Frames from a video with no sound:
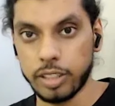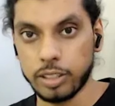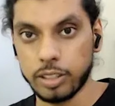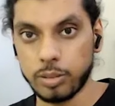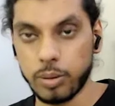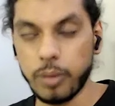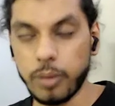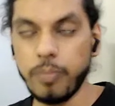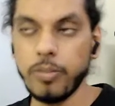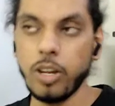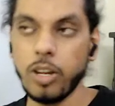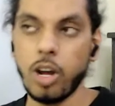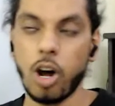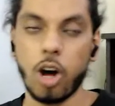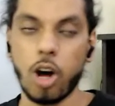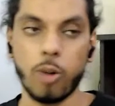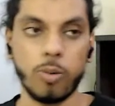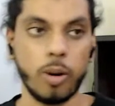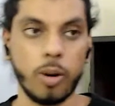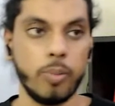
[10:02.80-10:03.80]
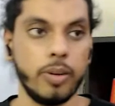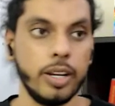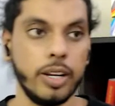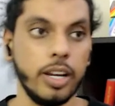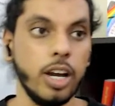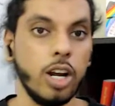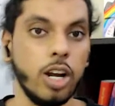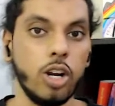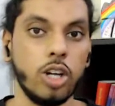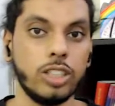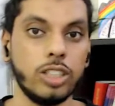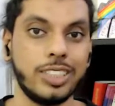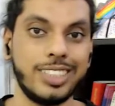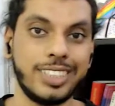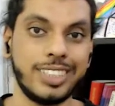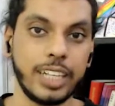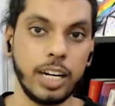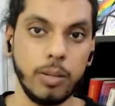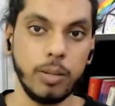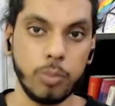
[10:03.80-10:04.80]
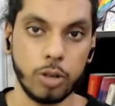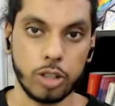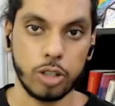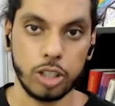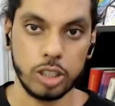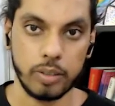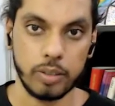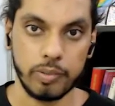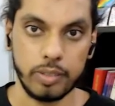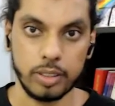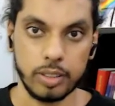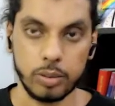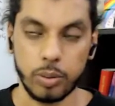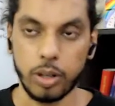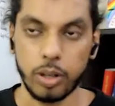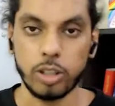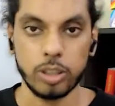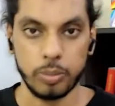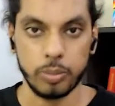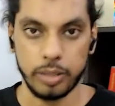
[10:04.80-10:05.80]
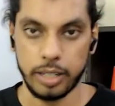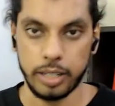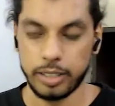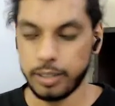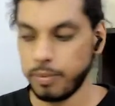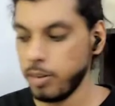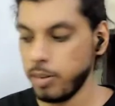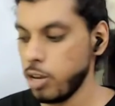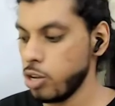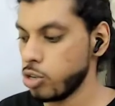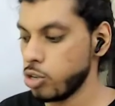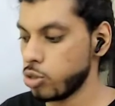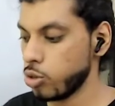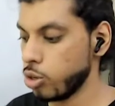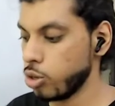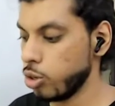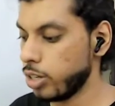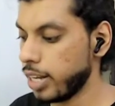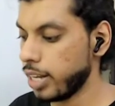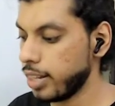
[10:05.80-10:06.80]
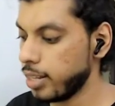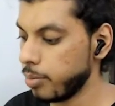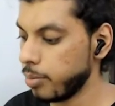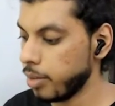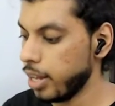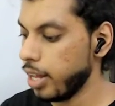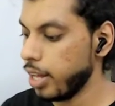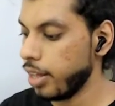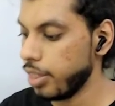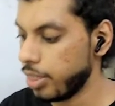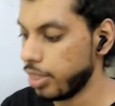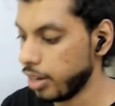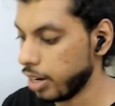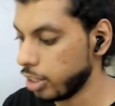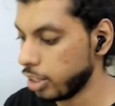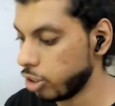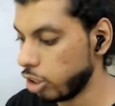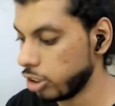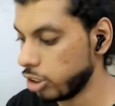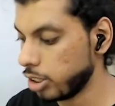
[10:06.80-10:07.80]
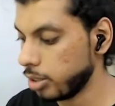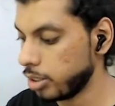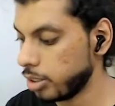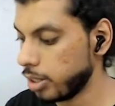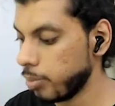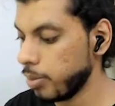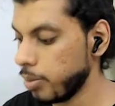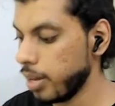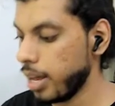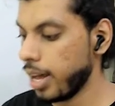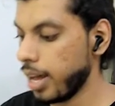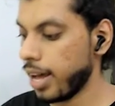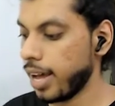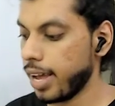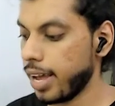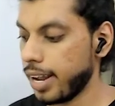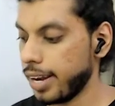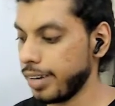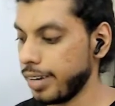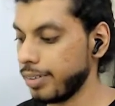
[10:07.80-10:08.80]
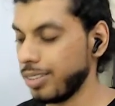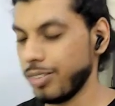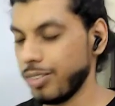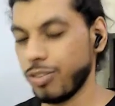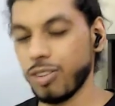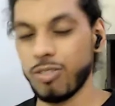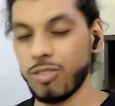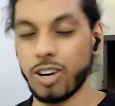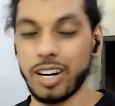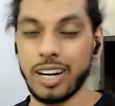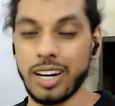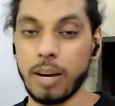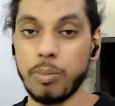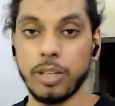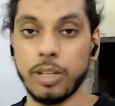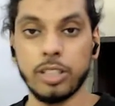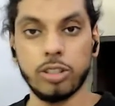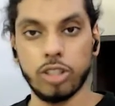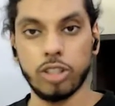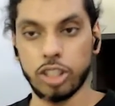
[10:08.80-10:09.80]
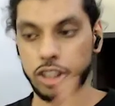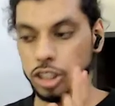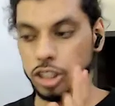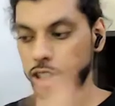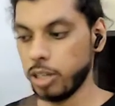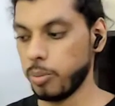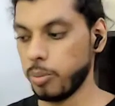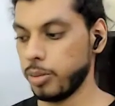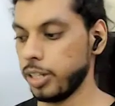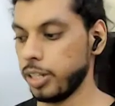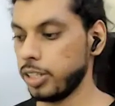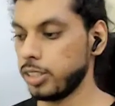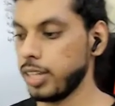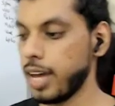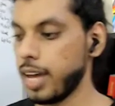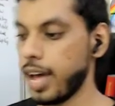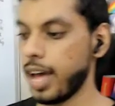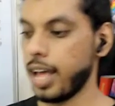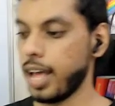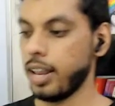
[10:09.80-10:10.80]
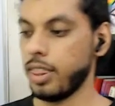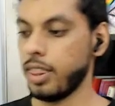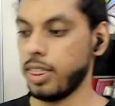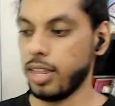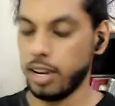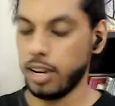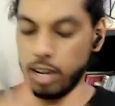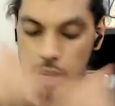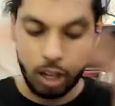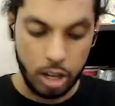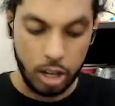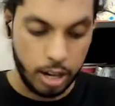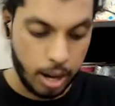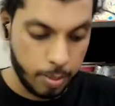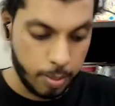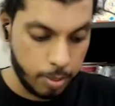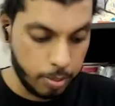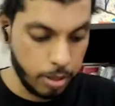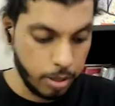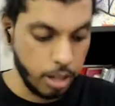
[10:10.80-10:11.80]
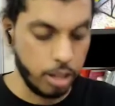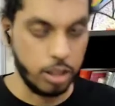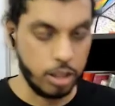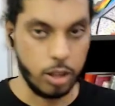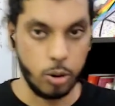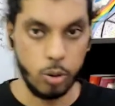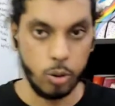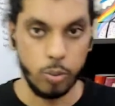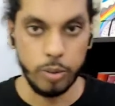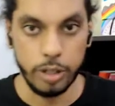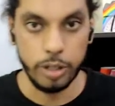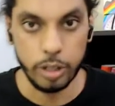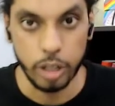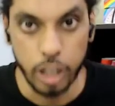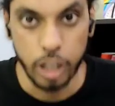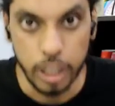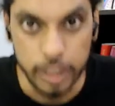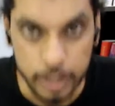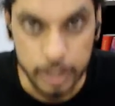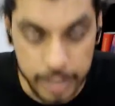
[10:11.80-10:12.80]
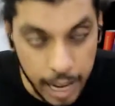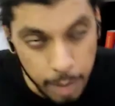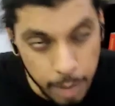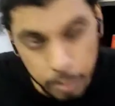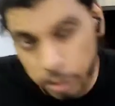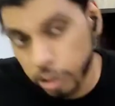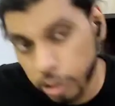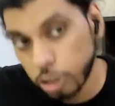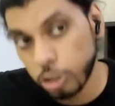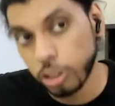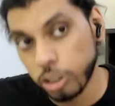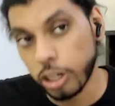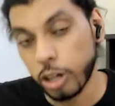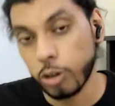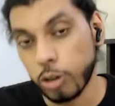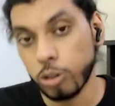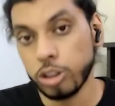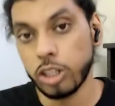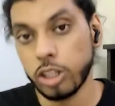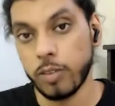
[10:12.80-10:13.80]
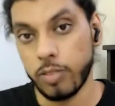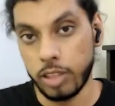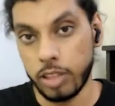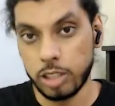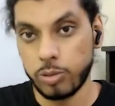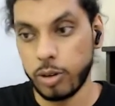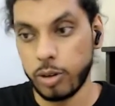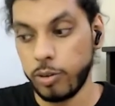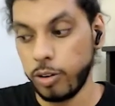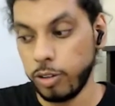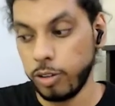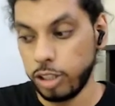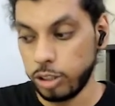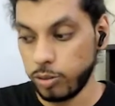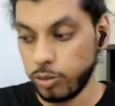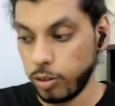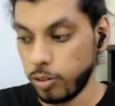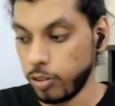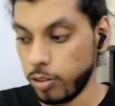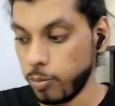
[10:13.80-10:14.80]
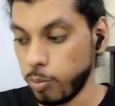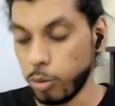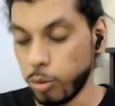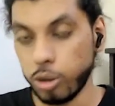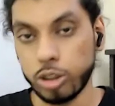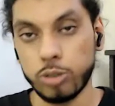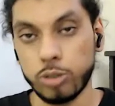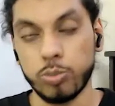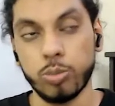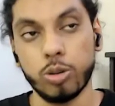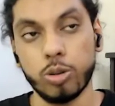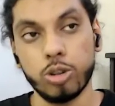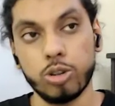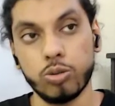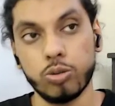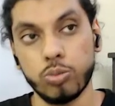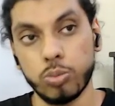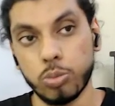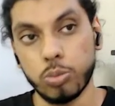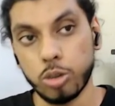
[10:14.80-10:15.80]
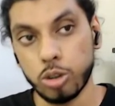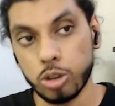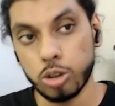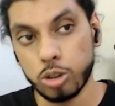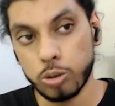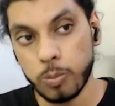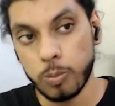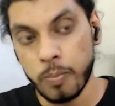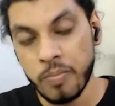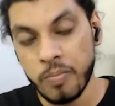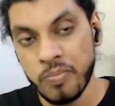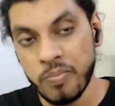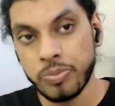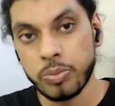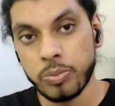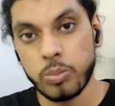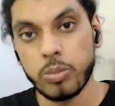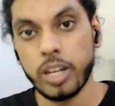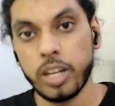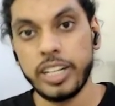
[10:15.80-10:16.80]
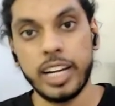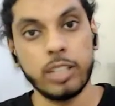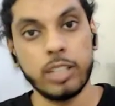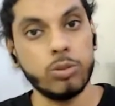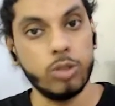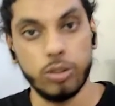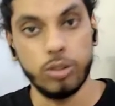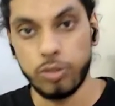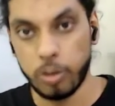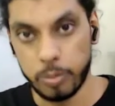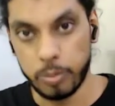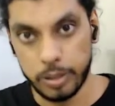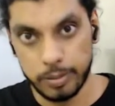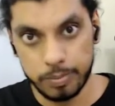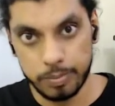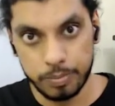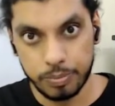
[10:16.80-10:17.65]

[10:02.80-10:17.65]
this one, or probably launch second podcast of this one, or something like that. So you tell them the next logical step, and if you have got any updates, you can share the updates, and then wrap up the whole video. That brings us to the conclusion of this one video. This is one of the most. It has worked for me.